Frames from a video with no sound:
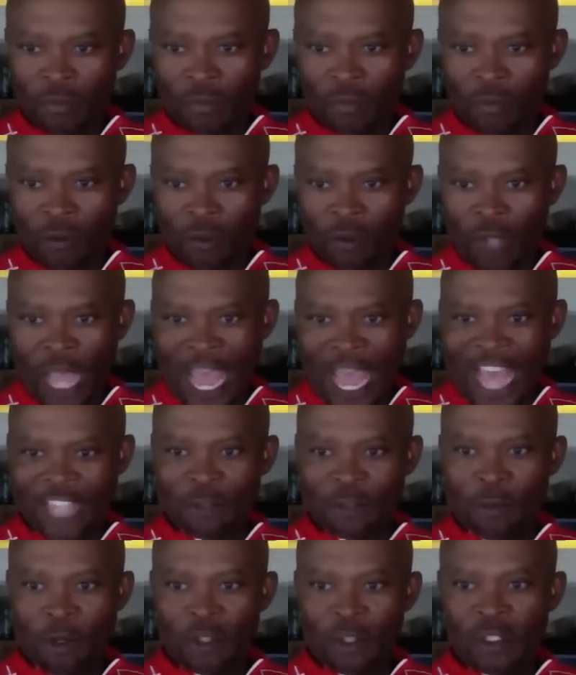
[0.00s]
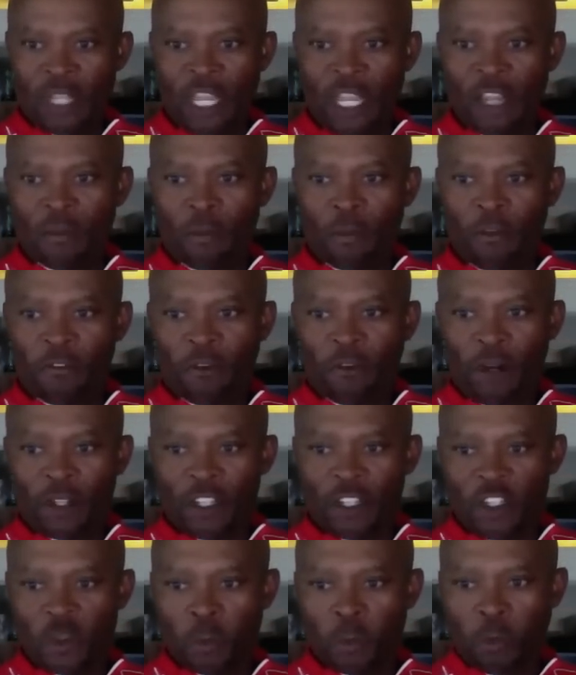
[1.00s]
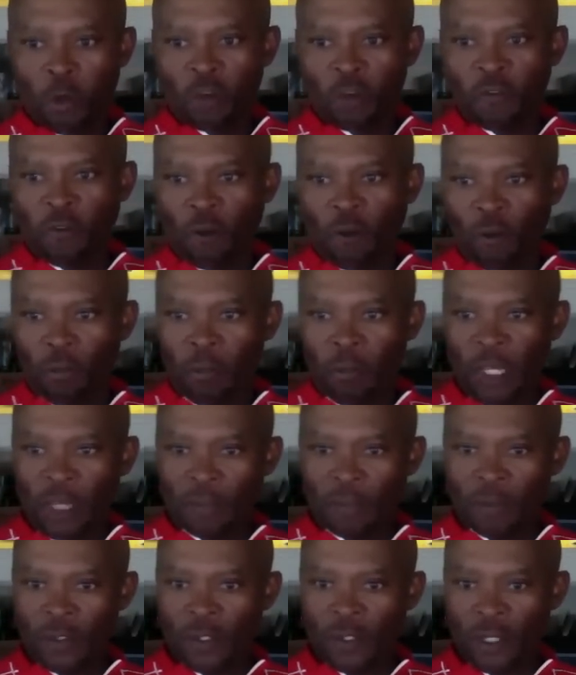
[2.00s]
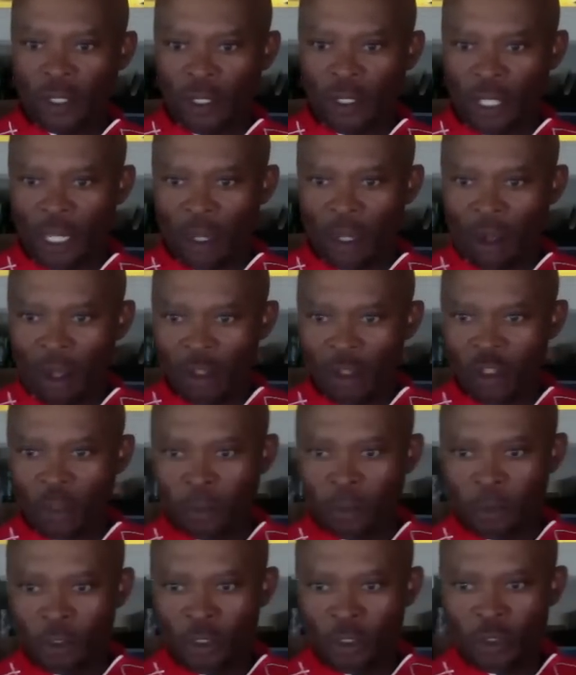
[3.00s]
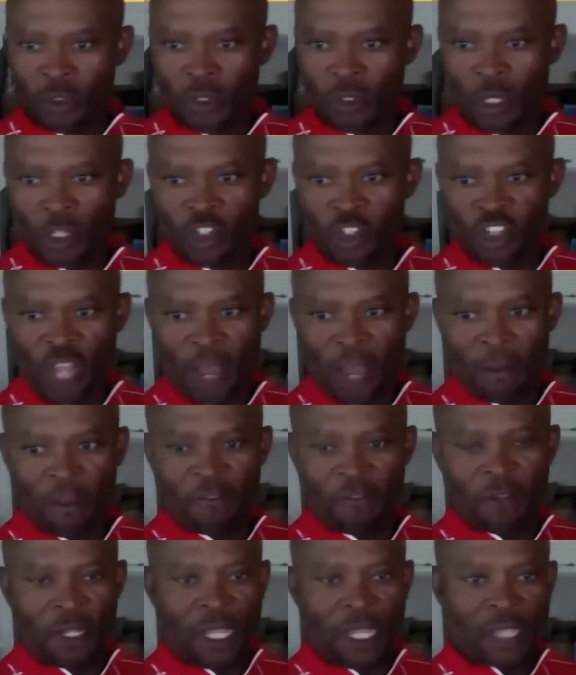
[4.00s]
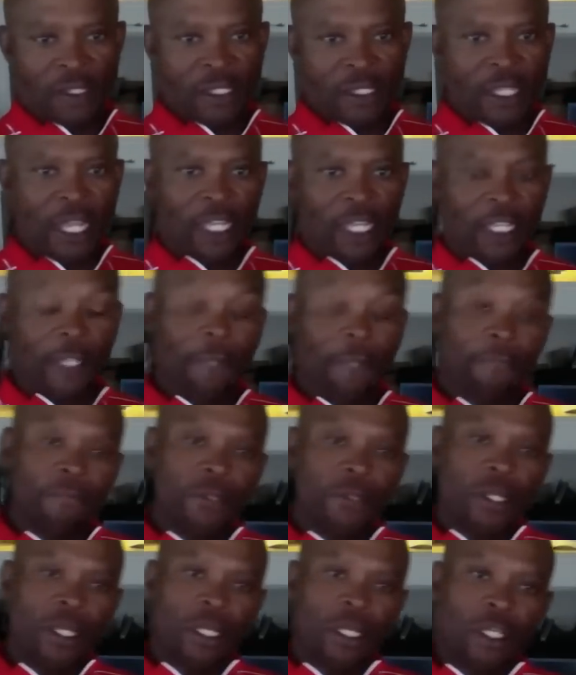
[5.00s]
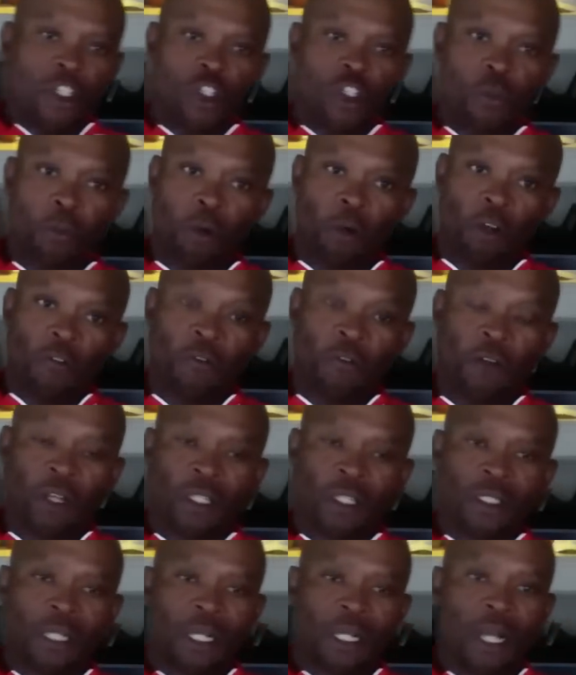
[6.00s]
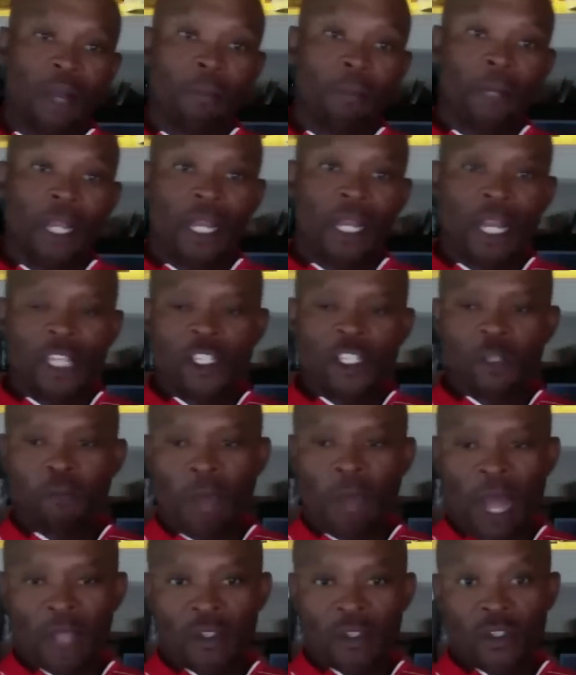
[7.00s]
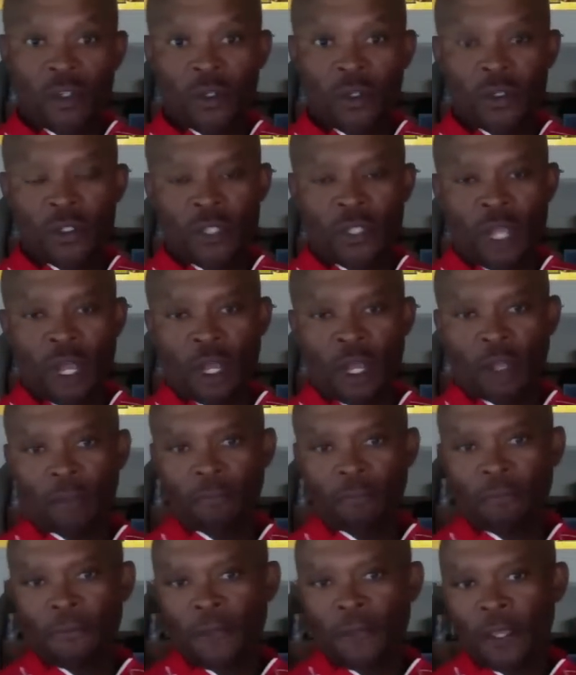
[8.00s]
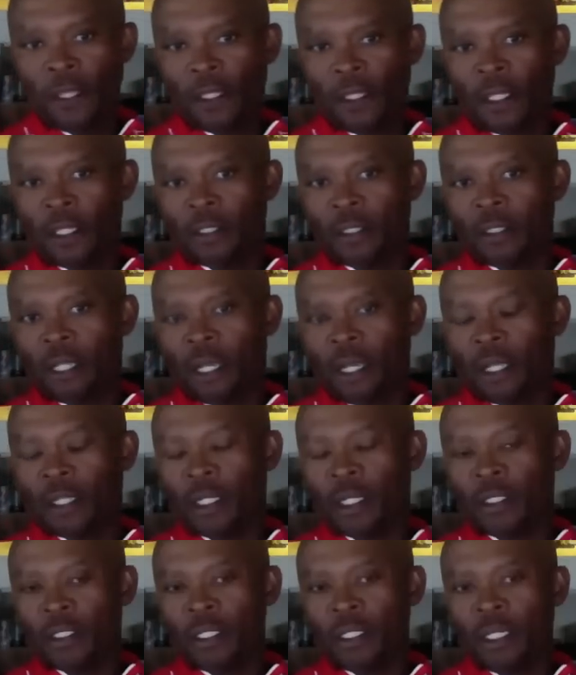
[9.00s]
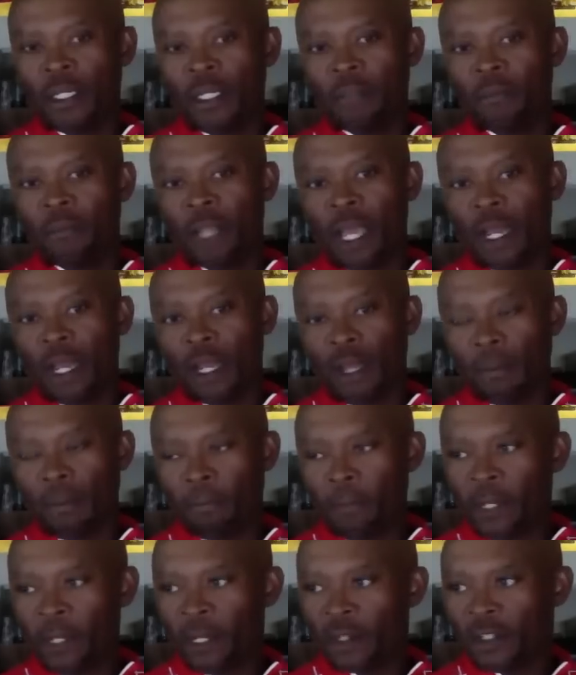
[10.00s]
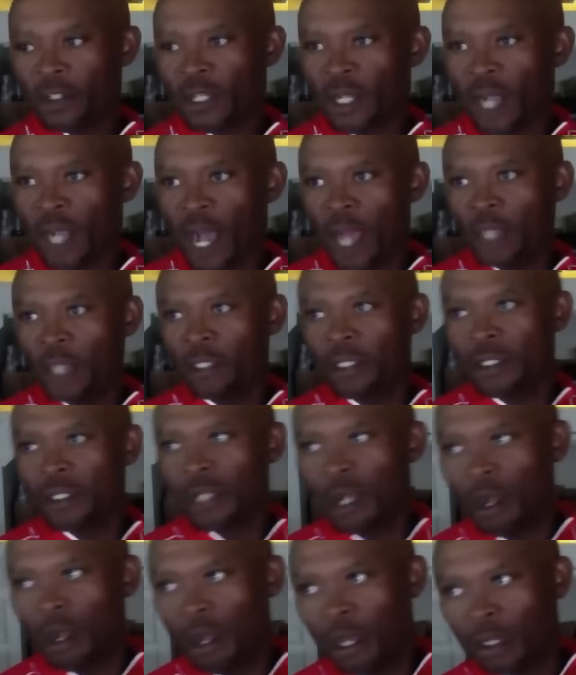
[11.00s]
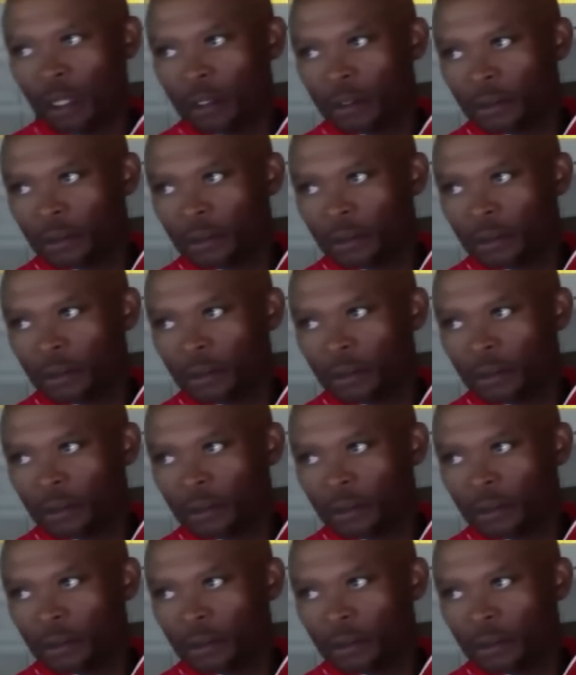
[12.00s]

So Asborn said he preferred the Sportful bibs. They also produce the chamois for Castelli. Sportful is a company that sponsors uh, the, uh, the team that uh, Peter Sagan is on.